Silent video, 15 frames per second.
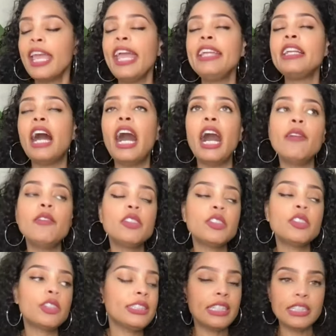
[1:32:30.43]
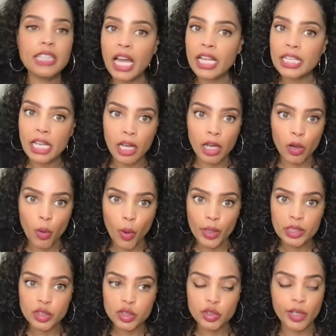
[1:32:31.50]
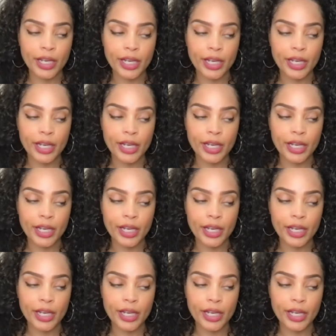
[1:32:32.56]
Kate obviously did not orchestrate